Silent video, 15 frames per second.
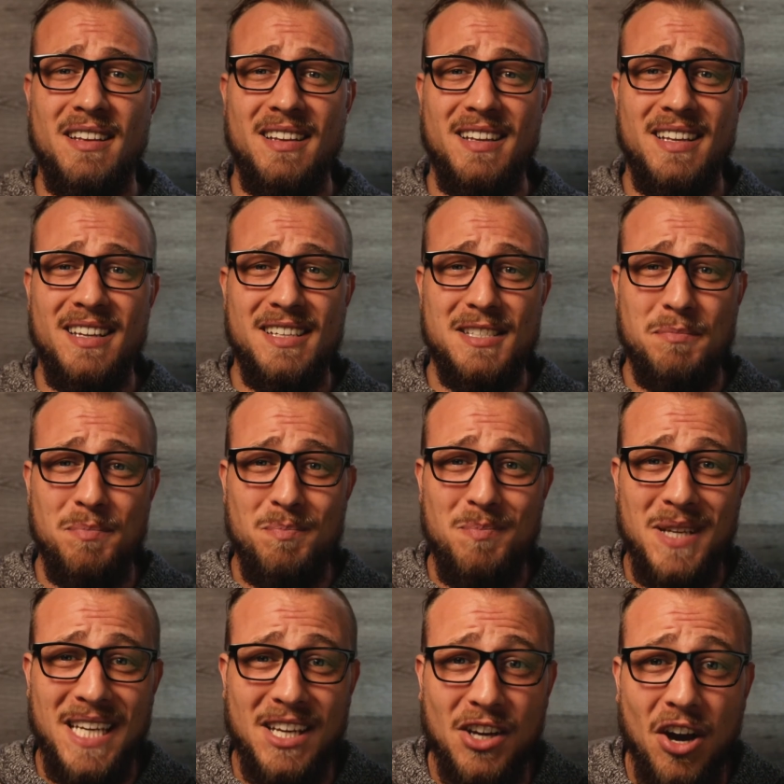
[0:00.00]
it is
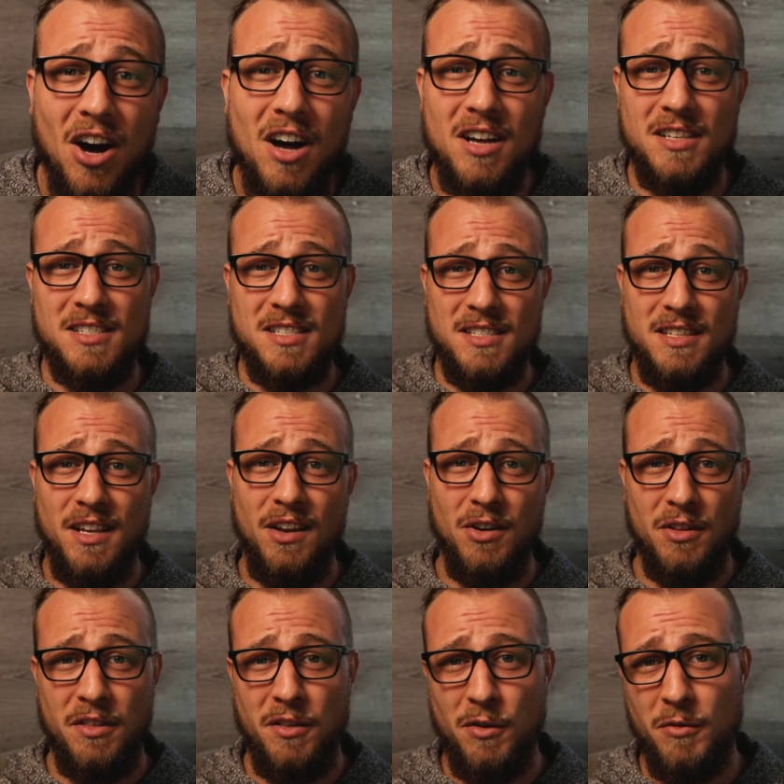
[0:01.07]
because the
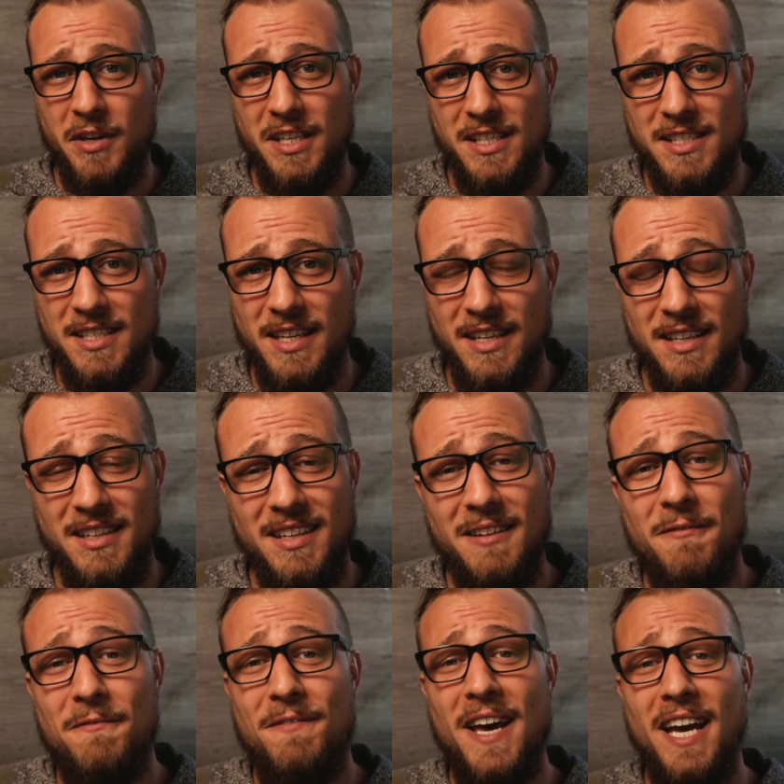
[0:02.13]
authority said it. In
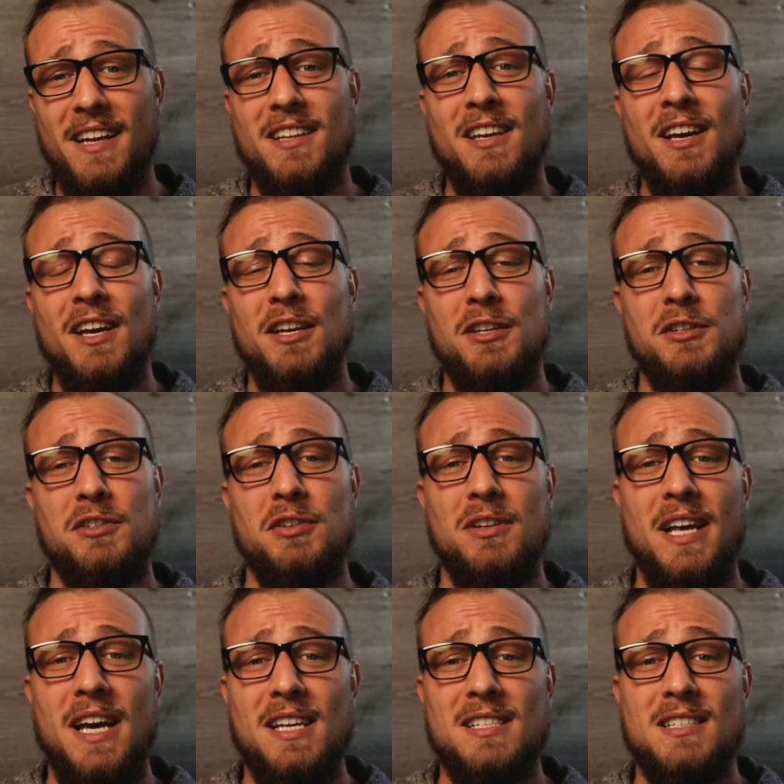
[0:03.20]
fact, you should
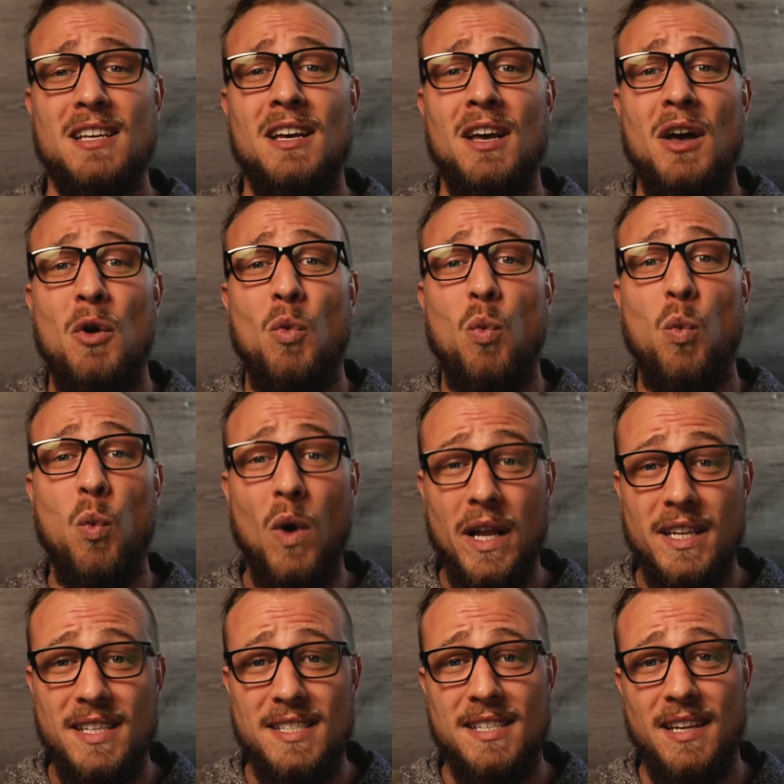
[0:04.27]
ask,
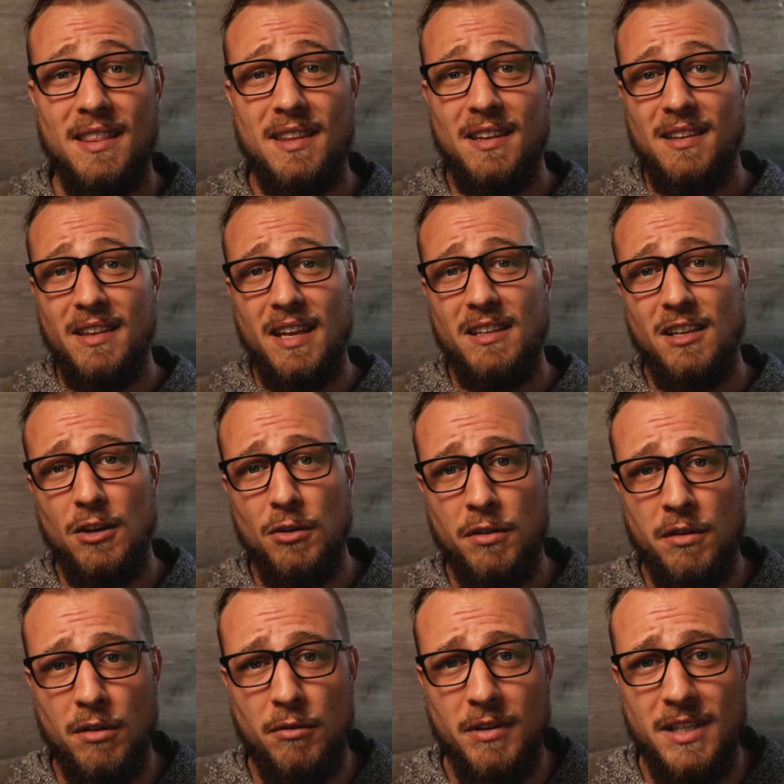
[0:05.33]
what is it that the
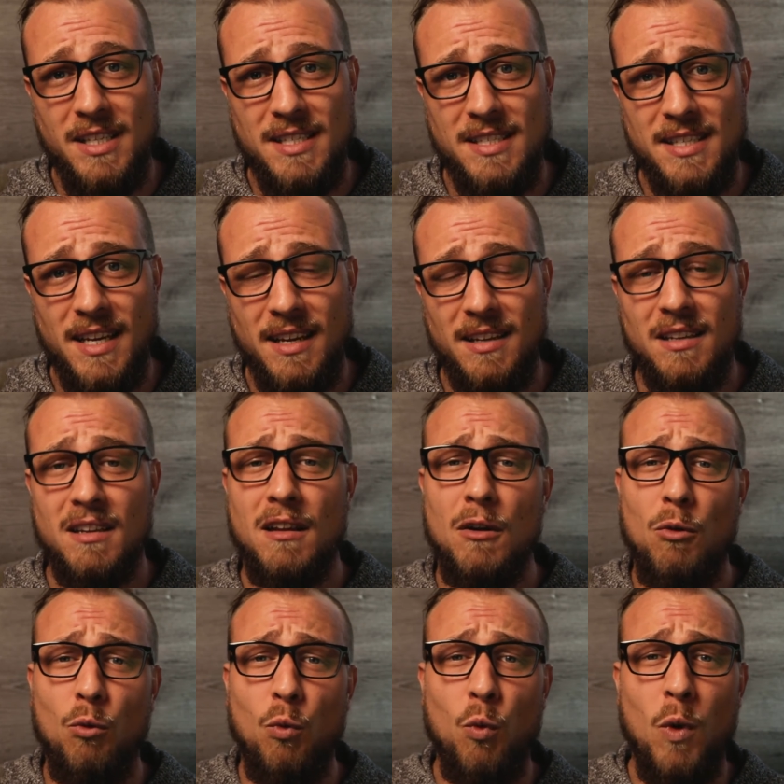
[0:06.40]
authority said?
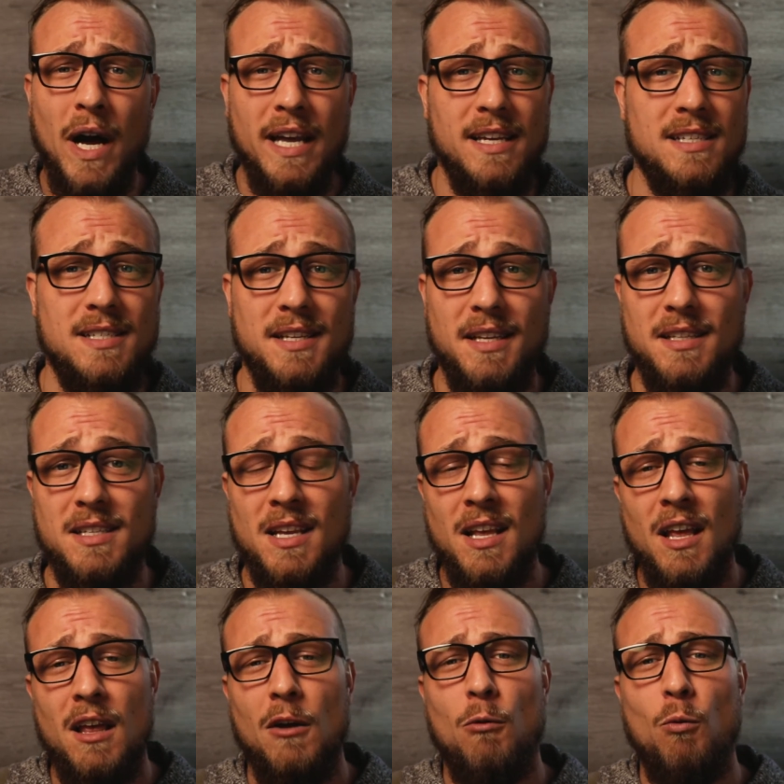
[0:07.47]
Why is it?
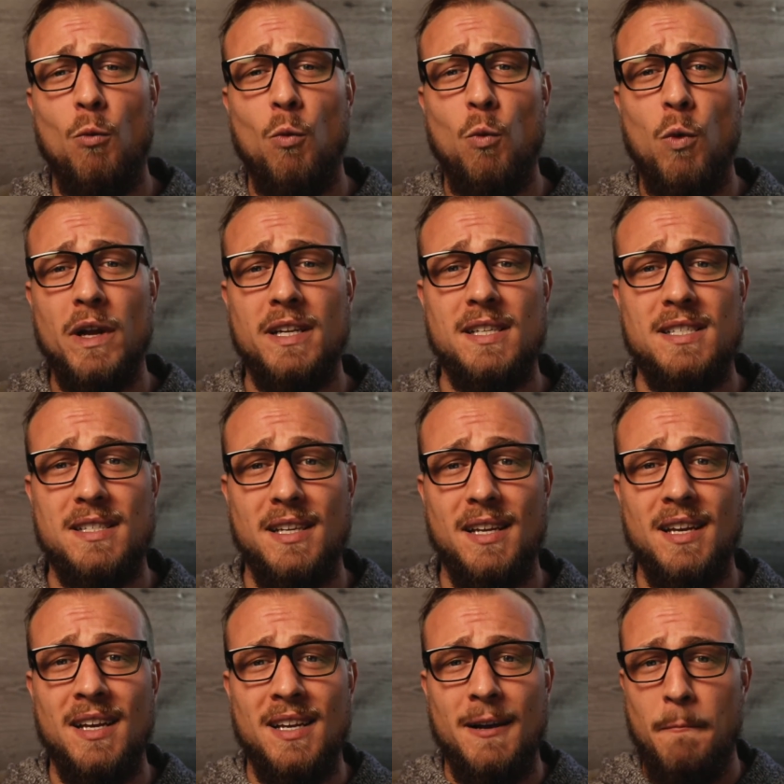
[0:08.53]
What is
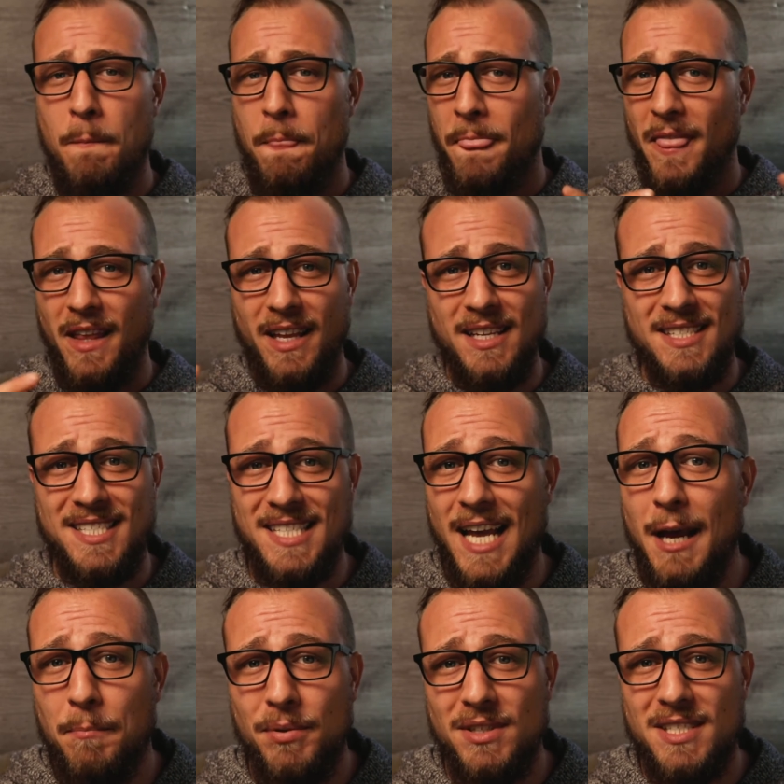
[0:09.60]
the, again,
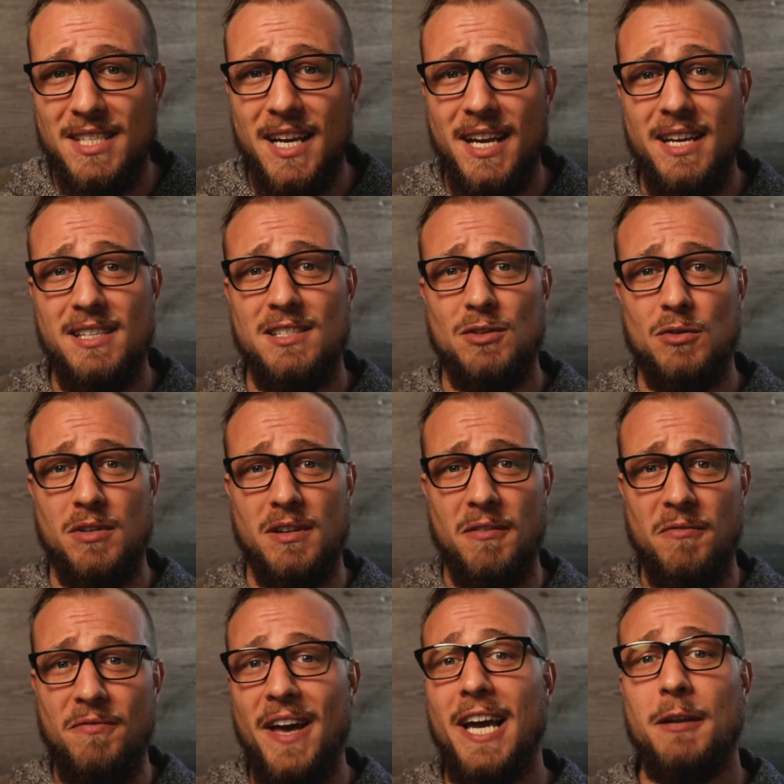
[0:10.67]
sample size or the
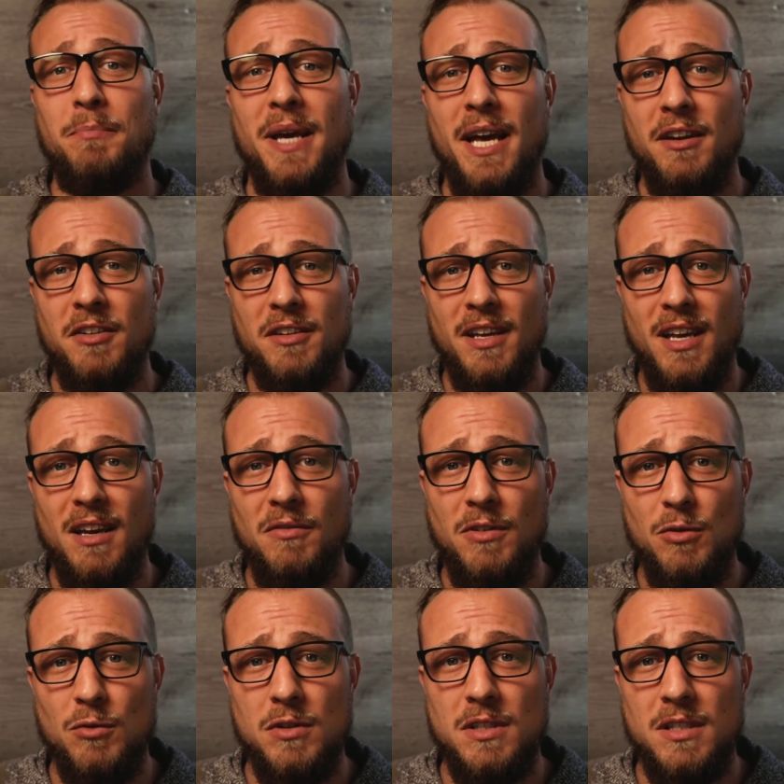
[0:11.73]
fact pattern they have
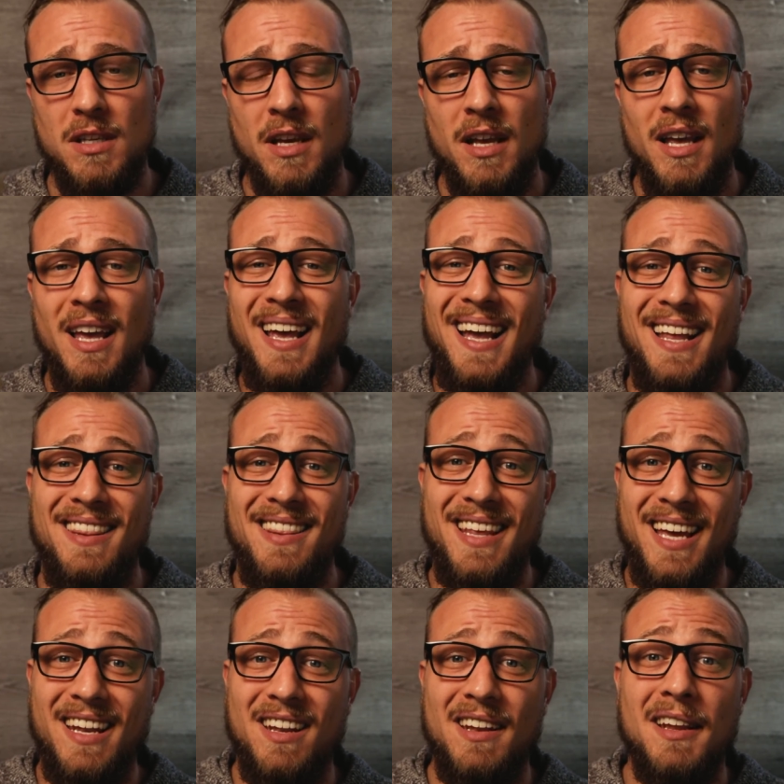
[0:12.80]
used? And
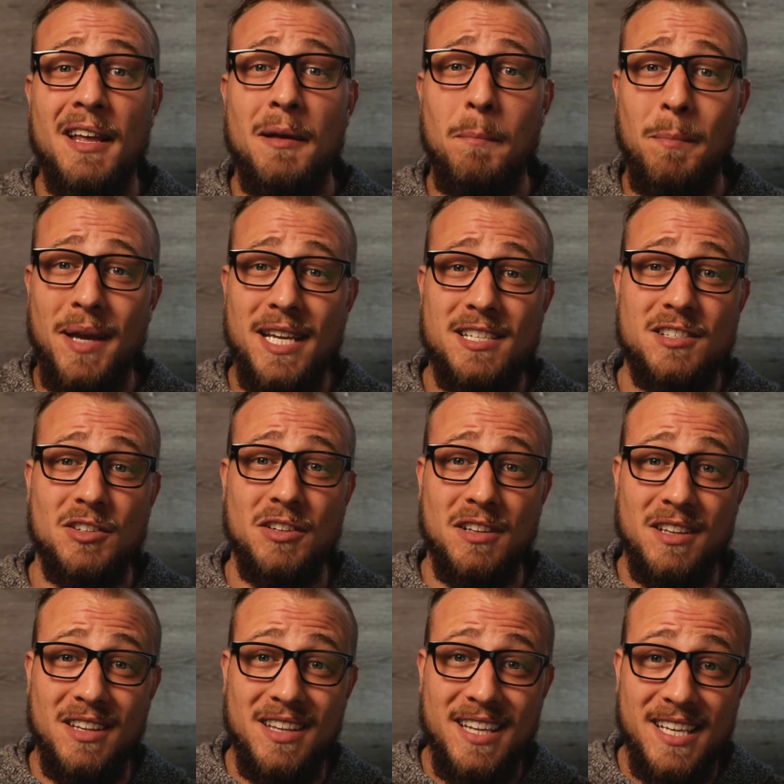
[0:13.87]
then, based
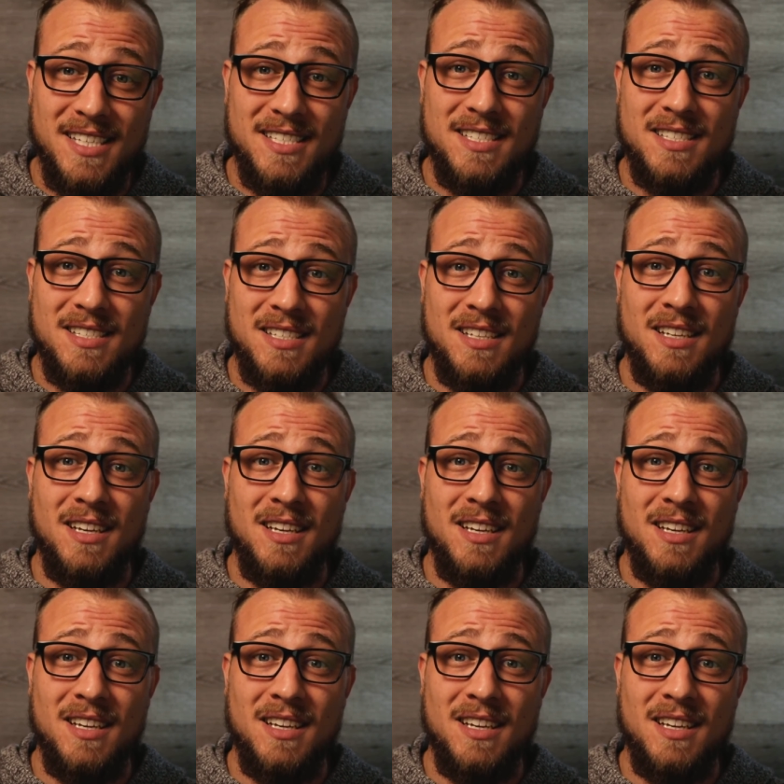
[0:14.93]
on this